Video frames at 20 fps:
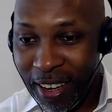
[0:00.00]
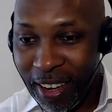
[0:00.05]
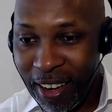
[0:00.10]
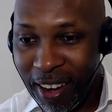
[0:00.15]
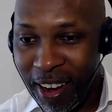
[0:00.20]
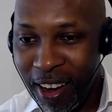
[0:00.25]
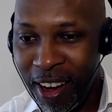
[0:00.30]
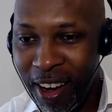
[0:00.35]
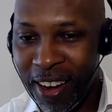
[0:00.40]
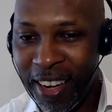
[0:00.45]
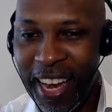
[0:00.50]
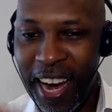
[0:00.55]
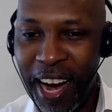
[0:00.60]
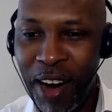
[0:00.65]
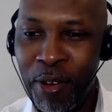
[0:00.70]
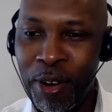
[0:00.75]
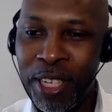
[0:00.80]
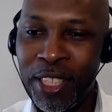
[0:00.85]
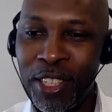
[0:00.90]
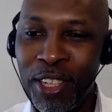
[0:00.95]
Oh,
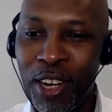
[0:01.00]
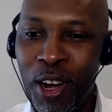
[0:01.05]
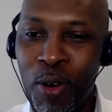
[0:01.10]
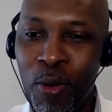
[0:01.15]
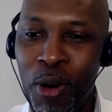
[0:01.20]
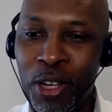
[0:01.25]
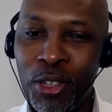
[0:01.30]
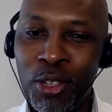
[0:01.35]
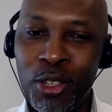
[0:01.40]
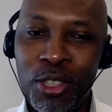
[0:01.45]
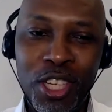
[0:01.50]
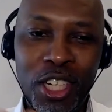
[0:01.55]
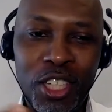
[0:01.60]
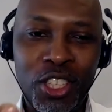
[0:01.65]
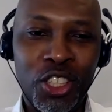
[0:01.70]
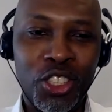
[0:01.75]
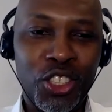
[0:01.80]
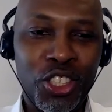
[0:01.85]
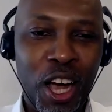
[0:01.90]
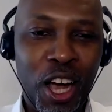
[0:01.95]
Karen, you know what? You're such
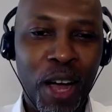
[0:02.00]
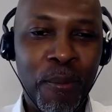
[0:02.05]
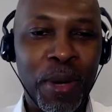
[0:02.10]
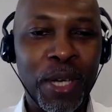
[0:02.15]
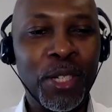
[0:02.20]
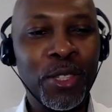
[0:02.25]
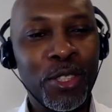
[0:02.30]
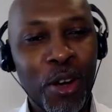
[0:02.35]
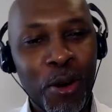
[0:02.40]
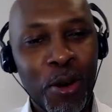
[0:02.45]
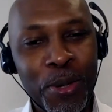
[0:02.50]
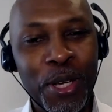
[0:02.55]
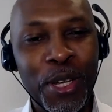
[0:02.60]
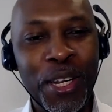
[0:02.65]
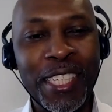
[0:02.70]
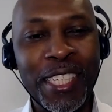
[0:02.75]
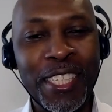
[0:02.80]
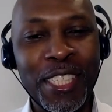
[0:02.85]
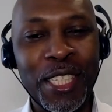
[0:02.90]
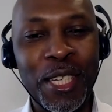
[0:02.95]
a charmer. You told me you
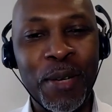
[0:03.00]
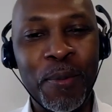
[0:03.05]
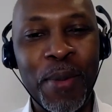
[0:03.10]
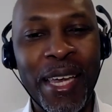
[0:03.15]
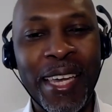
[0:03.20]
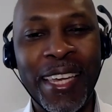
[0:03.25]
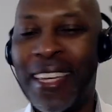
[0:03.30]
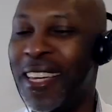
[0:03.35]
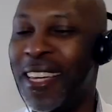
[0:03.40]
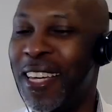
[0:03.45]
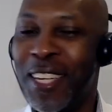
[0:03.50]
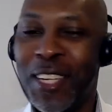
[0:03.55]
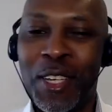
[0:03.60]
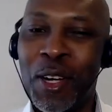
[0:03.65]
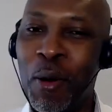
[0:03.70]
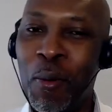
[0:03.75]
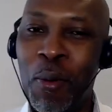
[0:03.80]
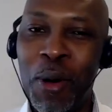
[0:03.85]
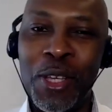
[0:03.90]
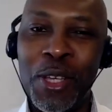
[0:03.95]
listened to me. You
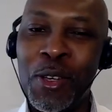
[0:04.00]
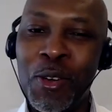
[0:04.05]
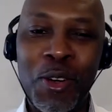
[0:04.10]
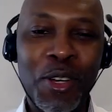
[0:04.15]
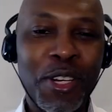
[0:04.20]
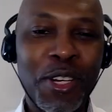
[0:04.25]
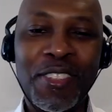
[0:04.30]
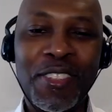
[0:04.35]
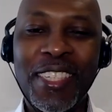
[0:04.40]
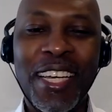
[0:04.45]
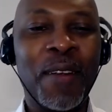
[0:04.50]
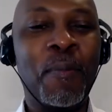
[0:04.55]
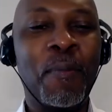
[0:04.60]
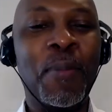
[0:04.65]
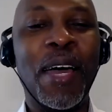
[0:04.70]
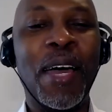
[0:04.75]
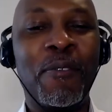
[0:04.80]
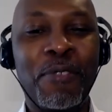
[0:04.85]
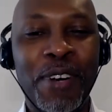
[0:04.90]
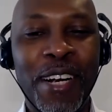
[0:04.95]
know what? You couldn't have said a
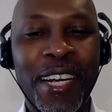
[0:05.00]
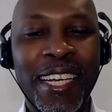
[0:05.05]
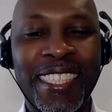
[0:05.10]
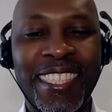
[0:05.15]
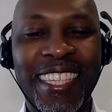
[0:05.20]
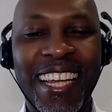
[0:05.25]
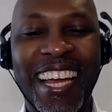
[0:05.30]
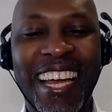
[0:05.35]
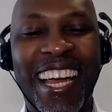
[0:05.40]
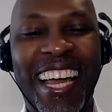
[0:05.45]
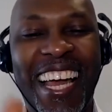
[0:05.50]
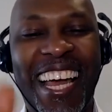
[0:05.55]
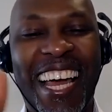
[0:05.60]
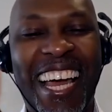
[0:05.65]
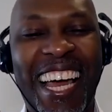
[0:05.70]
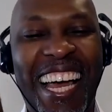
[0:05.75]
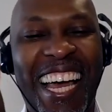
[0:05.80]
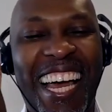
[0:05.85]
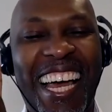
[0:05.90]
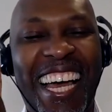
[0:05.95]
better phrase.
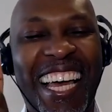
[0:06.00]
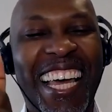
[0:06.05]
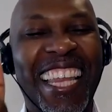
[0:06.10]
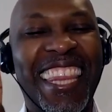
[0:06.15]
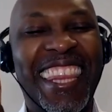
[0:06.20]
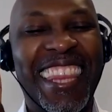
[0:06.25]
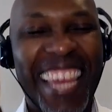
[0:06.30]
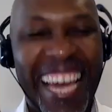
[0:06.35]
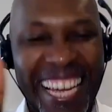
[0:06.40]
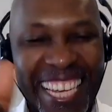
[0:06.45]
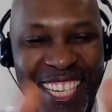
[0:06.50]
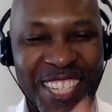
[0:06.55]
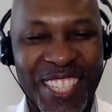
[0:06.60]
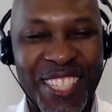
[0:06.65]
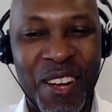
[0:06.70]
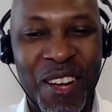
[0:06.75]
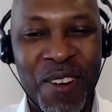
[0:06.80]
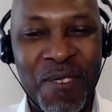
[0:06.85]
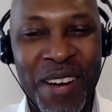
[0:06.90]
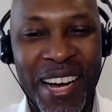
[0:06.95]
Thank you
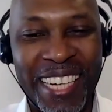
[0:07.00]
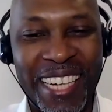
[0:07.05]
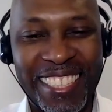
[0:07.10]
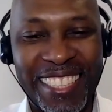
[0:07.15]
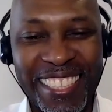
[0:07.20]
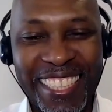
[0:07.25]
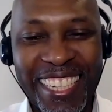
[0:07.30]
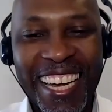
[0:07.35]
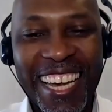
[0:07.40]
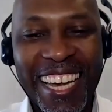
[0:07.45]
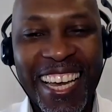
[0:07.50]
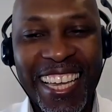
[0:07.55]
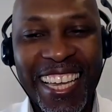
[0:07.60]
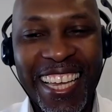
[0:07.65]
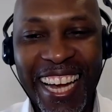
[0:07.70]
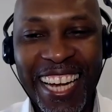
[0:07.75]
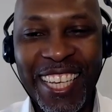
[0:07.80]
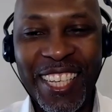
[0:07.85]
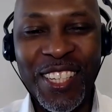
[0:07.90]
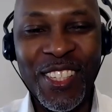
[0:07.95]
so much.
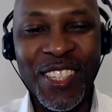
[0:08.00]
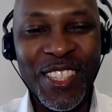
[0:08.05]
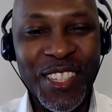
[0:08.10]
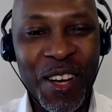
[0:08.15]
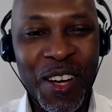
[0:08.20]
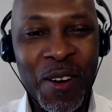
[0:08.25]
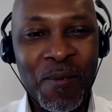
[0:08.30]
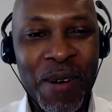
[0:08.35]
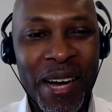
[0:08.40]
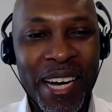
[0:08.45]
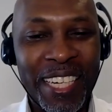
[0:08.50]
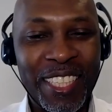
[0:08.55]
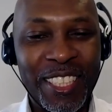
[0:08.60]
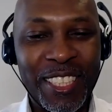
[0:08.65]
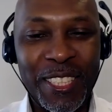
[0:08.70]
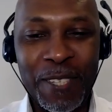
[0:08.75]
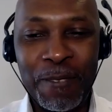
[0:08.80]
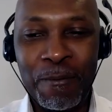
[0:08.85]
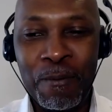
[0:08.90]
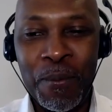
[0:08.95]
Thank you so
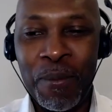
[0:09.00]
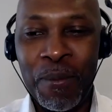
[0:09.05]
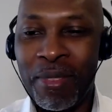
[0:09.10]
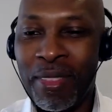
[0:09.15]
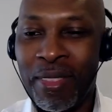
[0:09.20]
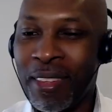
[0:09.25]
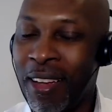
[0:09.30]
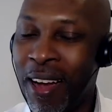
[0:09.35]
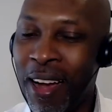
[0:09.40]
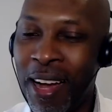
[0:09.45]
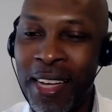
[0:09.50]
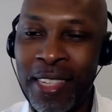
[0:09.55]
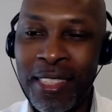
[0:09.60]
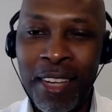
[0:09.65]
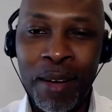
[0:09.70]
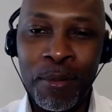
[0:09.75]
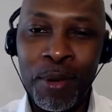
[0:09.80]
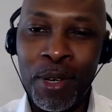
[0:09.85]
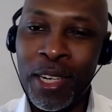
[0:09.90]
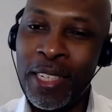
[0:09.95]
much. Guys,
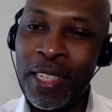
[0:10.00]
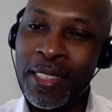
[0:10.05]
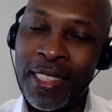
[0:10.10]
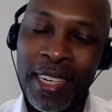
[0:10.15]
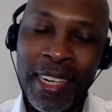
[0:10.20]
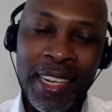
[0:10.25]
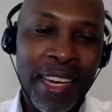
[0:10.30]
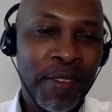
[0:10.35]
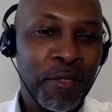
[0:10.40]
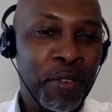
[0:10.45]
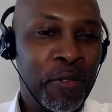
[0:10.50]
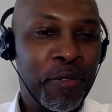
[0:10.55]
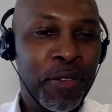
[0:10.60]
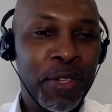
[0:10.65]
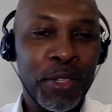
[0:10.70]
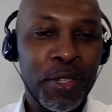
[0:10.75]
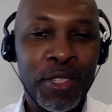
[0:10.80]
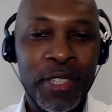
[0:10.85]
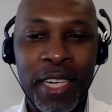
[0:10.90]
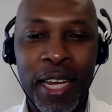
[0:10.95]
I'm going to deliver for you
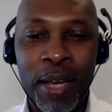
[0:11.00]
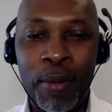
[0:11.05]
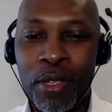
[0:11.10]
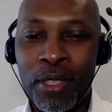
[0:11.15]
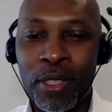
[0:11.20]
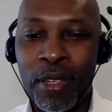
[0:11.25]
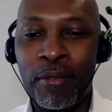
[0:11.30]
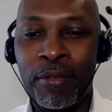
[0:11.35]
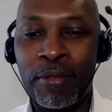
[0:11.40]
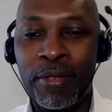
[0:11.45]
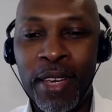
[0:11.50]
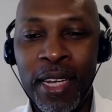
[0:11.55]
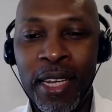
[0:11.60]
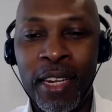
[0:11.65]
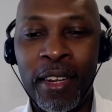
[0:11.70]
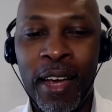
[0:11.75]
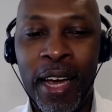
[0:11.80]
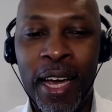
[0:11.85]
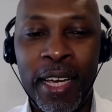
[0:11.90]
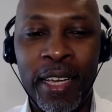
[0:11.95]
today because I'm feeling
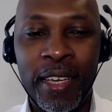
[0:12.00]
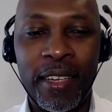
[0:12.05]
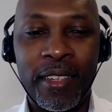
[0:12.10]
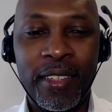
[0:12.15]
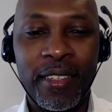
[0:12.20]
like